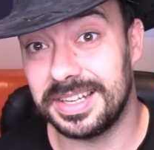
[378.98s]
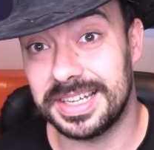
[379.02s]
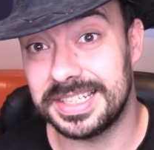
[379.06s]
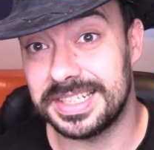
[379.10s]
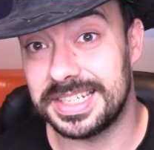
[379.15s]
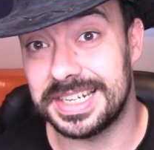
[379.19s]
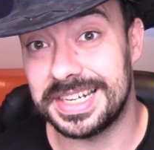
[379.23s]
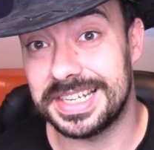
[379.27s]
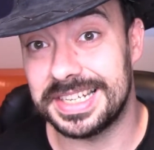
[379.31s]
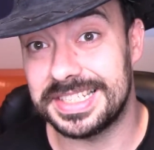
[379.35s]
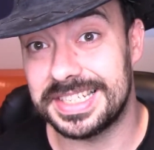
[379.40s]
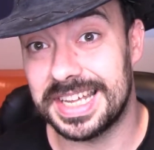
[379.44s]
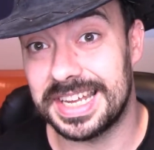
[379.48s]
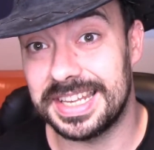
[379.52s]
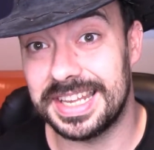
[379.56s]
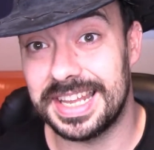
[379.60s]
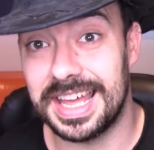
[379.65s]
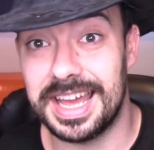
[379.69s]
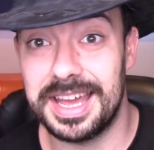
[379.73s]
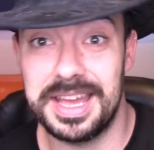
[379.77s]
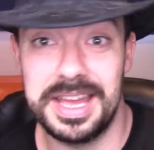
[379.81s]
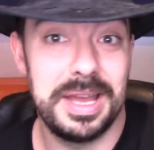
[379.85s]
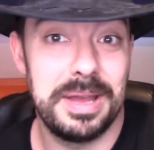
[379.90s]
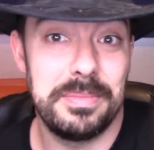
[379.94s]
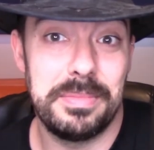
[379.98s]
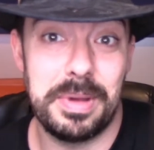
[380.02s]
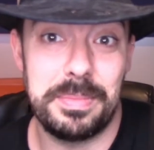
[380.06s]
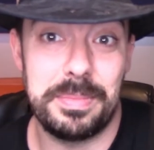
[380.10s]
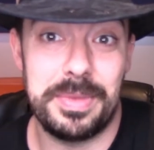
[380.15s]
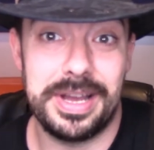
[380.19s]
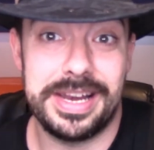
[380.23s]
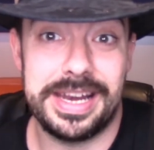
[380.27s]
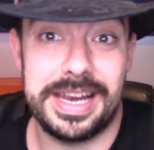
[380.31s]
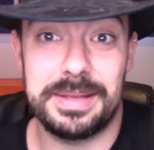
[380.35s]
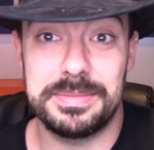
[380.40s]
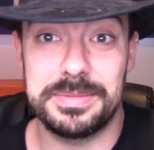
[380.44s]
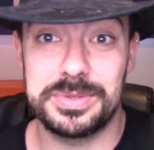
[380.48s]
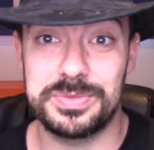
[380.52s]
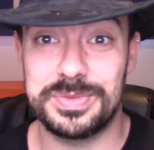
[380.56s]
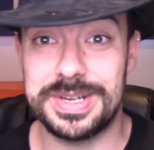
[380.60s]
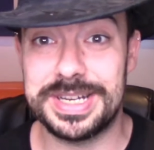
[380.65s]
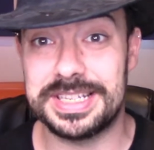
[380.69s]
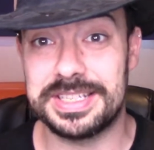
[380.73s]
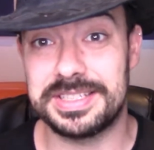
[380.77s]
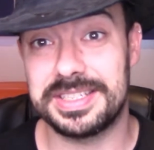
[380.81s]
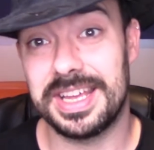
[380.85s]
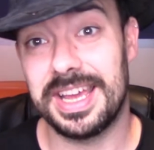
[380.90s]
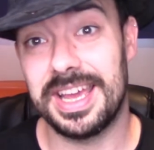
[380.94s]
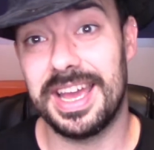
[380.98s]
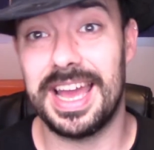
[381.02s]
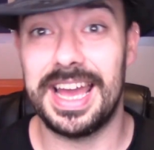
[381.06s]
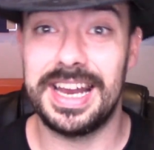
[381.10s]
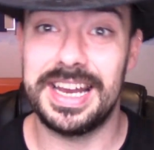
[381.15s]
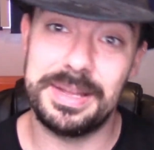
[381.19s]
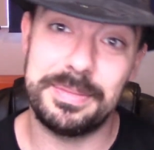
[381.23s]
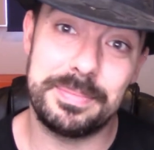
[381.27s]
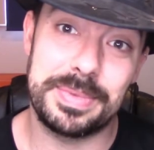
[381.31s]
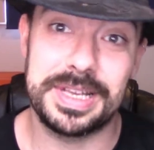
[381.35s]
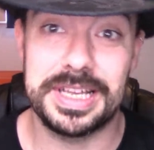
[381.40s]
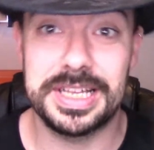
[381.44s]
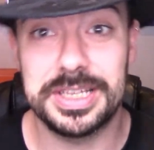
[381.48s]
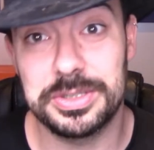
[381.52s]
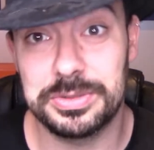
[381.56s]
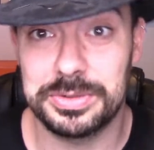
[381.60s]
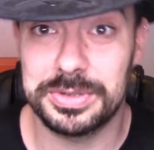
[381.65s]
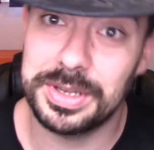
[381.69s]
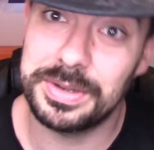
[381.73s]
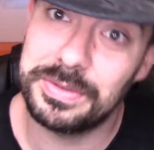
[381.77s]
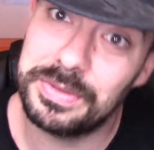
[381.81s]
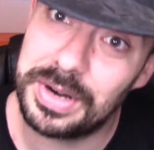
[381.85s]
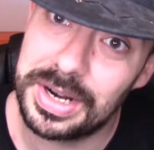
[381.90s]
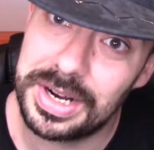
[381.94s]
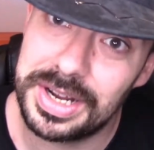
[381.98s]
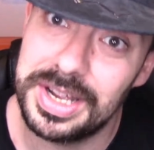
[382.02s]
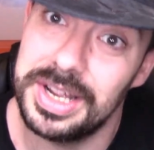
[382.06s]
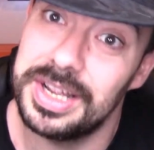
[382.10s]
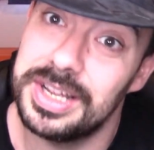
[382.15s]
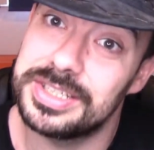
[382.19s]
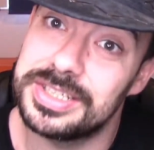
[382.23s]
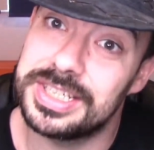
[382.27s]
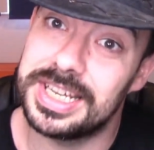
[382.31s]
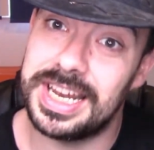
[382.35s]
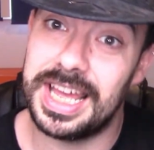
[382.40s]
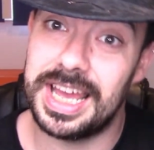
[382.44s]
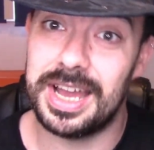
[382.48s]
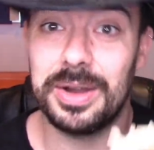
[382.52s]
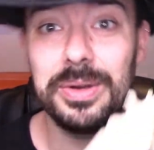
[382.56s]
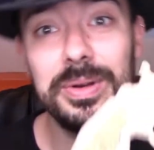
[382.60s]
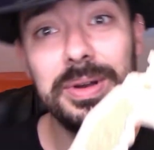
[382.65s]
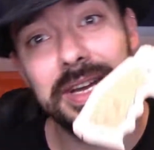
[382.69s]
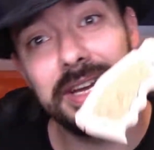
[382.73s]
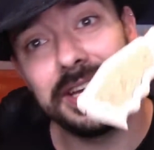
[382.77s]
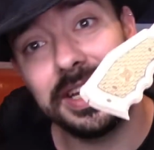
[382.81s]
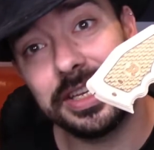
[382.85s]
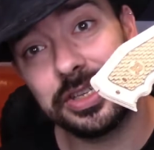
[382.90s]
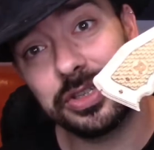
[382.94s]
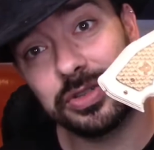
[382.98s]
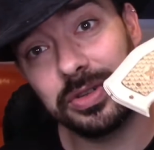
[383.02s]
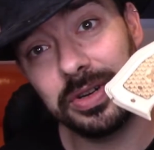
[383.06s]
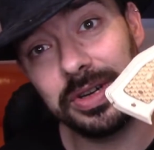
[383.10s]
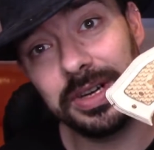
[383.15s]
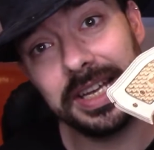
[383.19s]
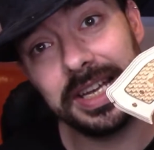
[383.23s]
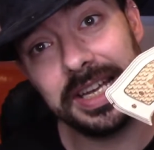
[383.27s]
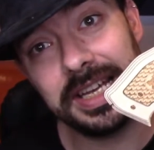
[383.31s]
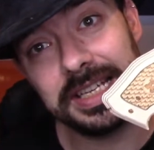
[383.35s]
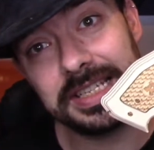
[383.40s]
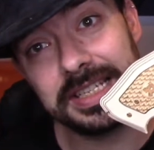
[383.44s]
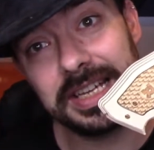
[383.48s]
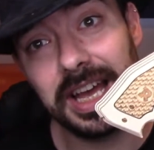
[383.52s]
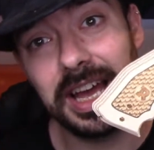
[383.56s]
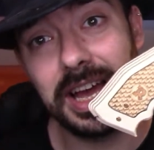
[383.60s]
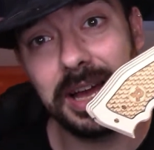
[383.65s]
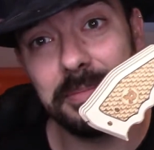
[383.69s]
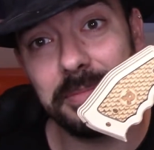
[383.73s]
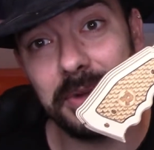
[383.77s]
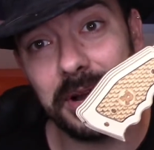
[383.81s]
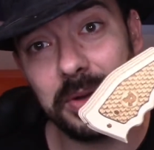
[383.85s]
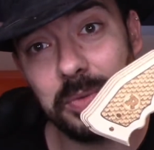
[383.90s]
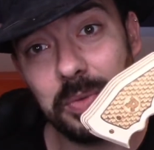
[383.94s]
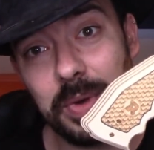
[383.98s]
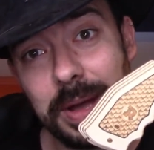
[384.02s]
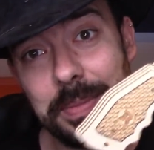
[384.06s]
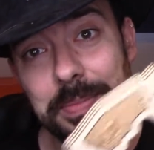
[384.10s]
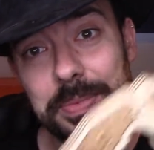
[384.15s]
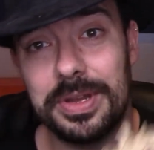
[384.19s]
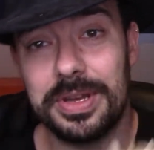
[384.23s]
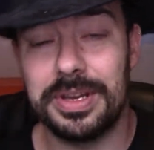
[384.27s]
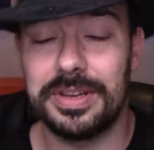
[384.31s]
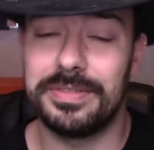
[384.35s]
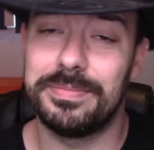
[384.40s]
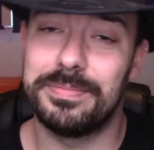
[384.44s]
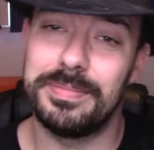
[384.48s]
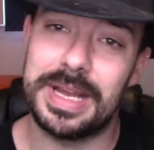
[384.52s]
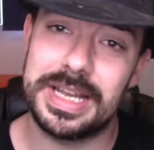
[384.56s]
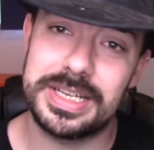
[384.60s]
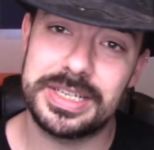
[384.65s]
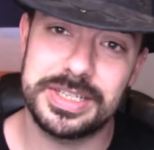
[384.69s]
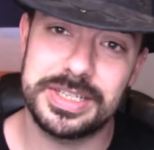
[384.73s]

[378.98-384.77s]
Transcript: I didn't intend that. But my name's Reese, and it begins with a R. So now, it truly is my weapon of mass